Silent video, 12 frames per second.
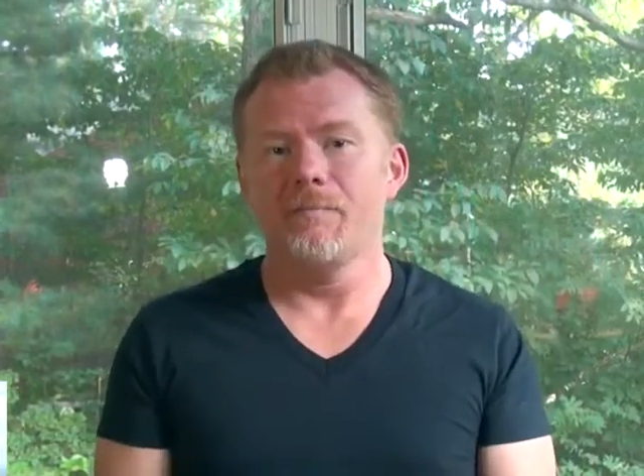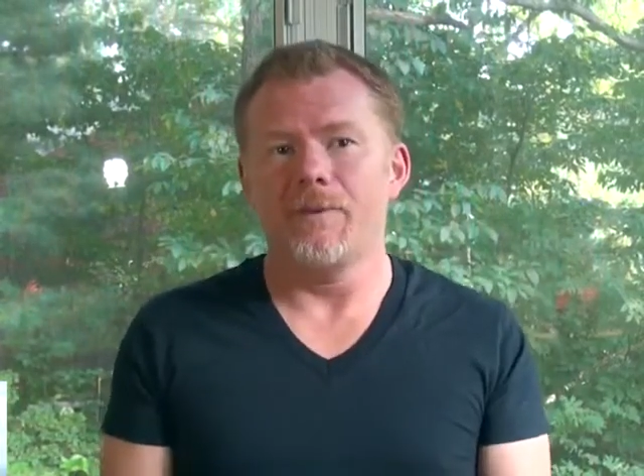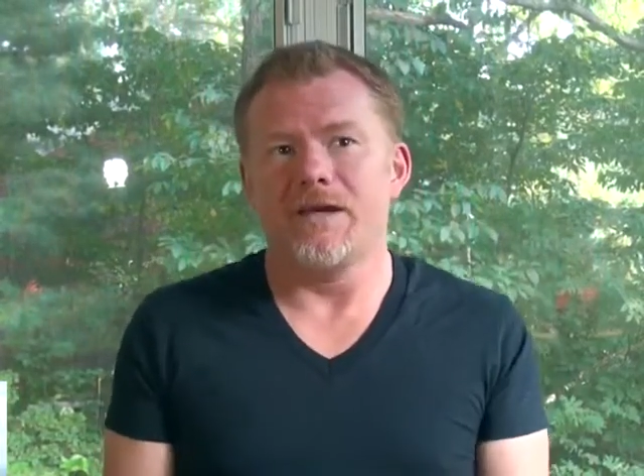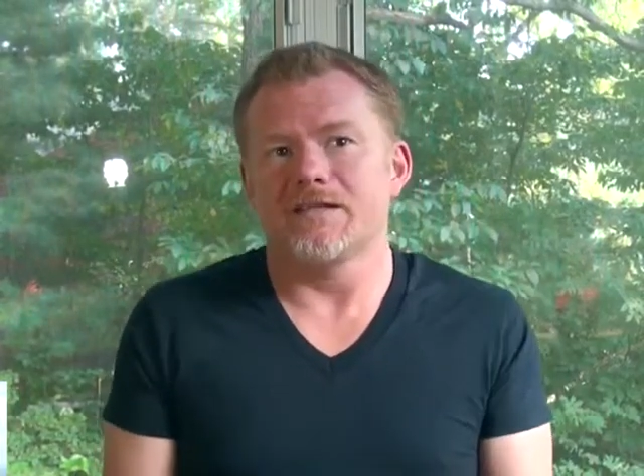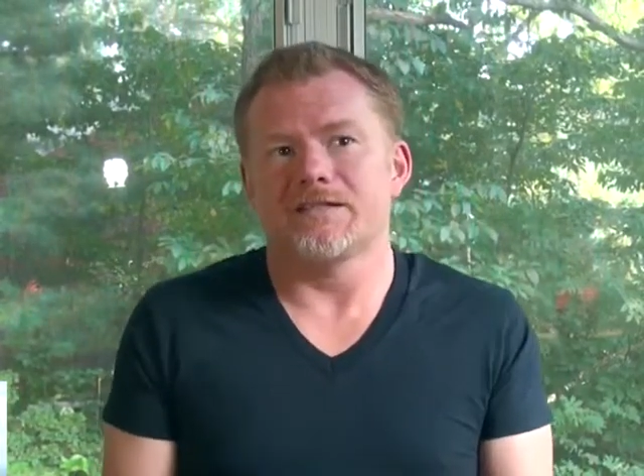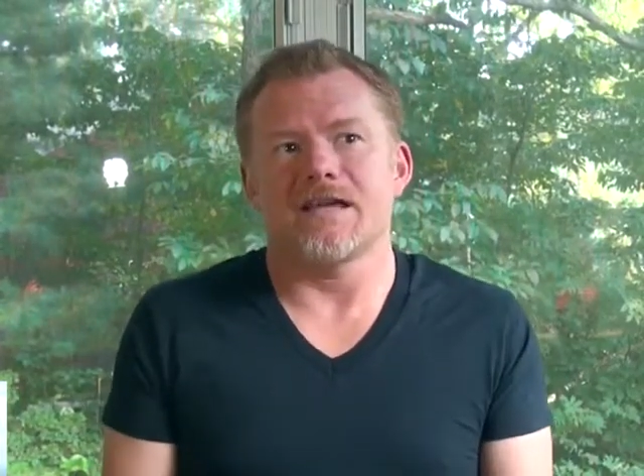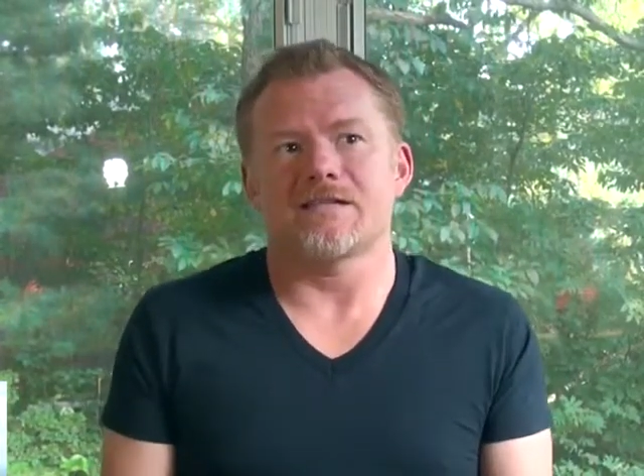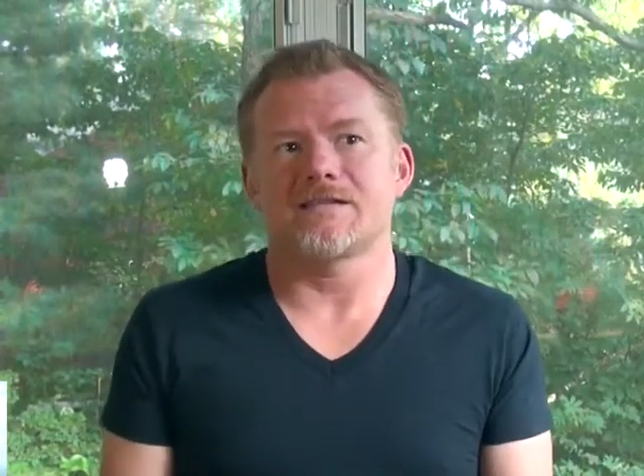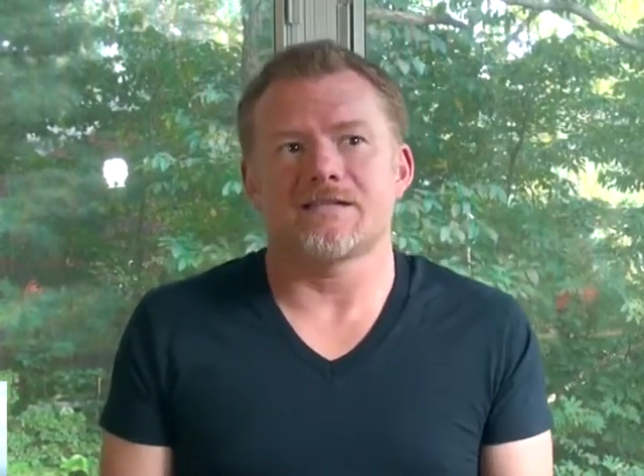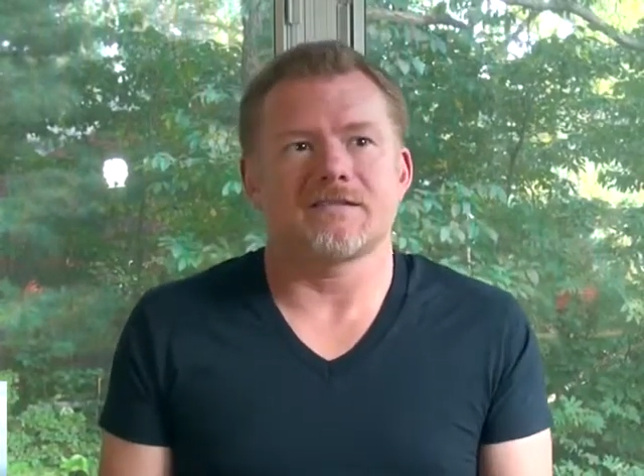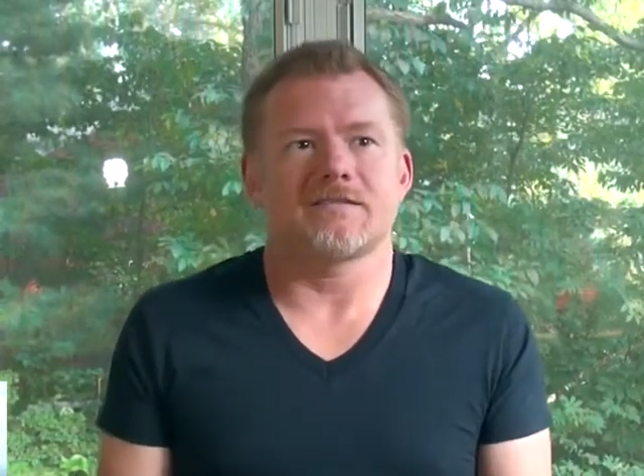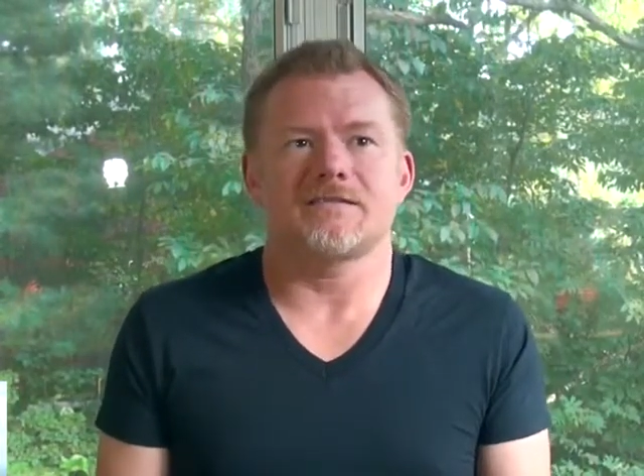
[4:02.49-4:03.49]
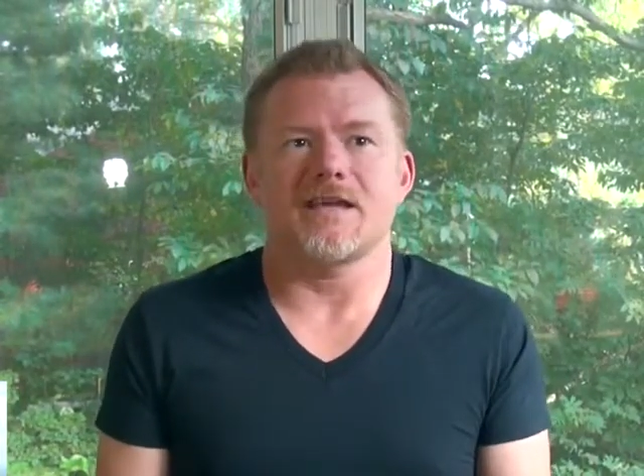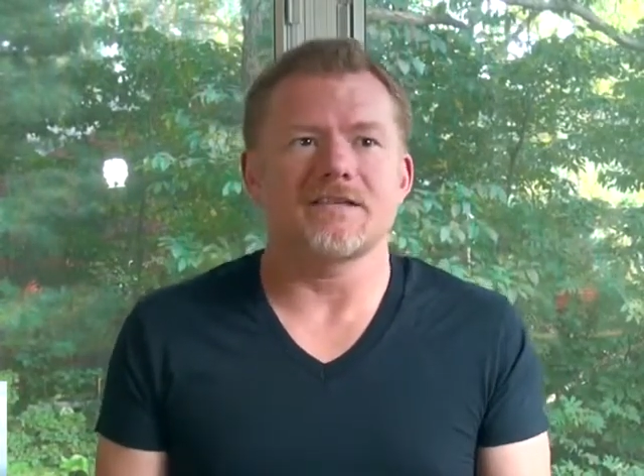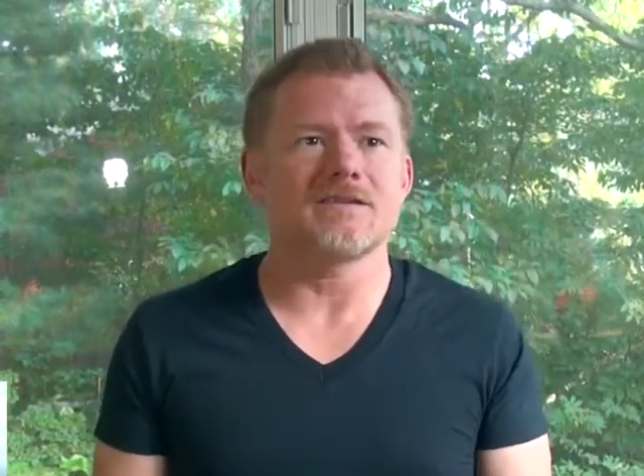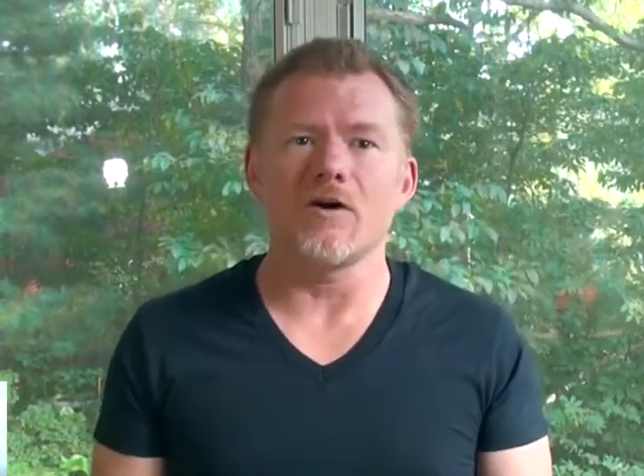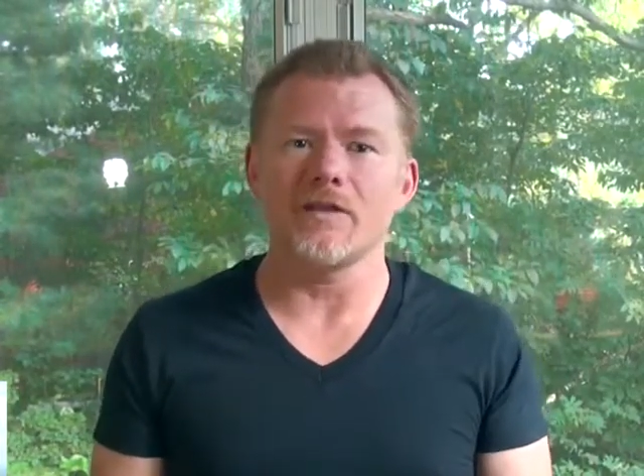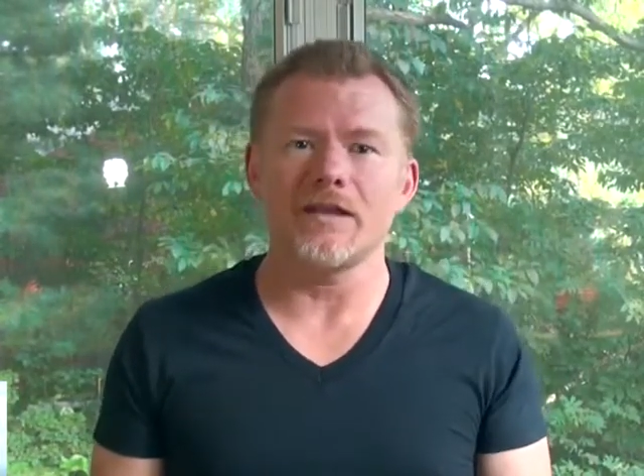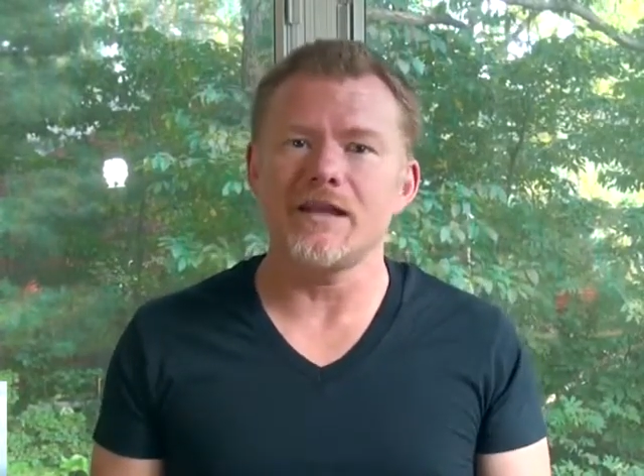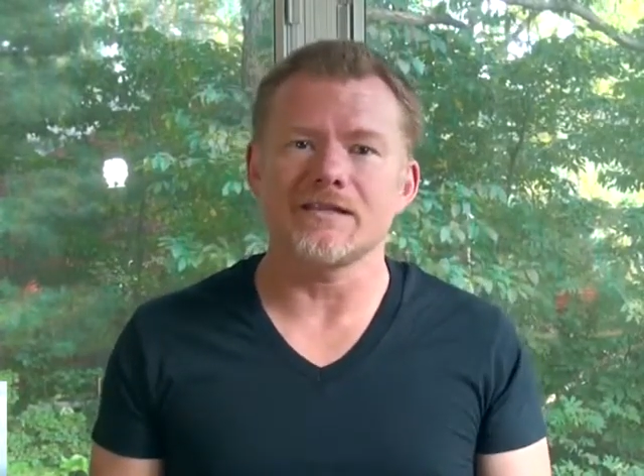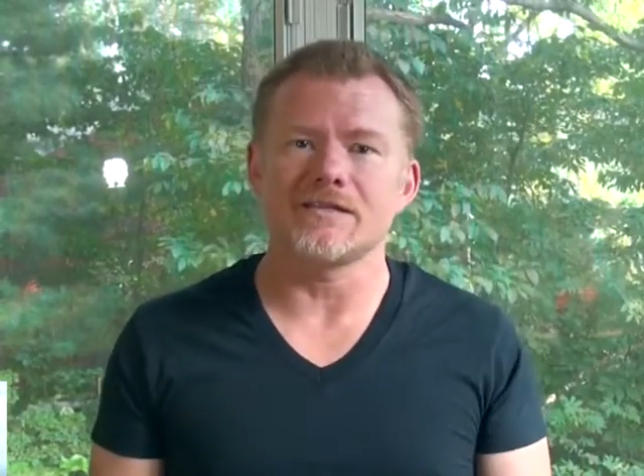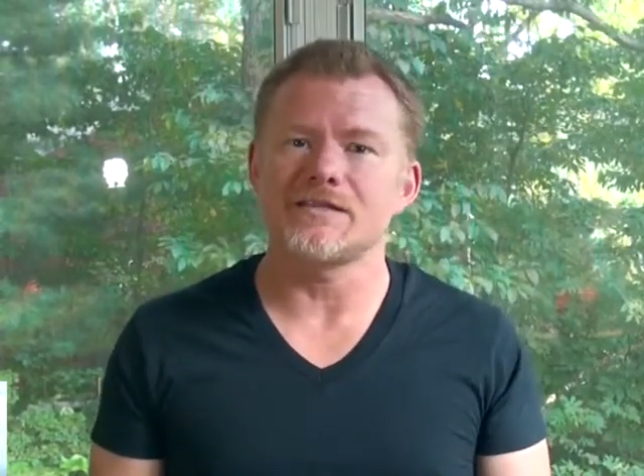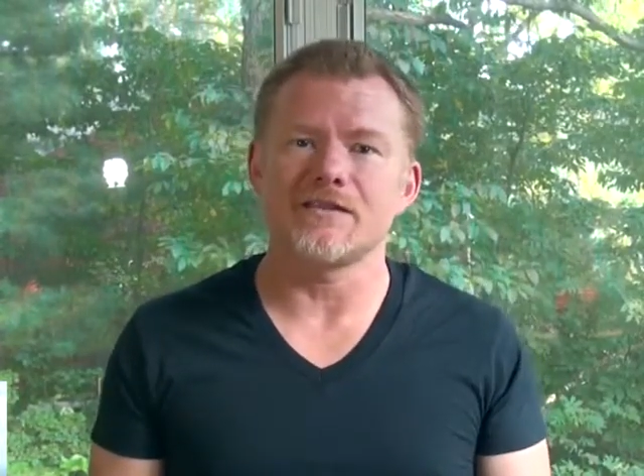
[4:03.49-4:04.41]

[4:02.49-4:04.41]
Because that's all it is.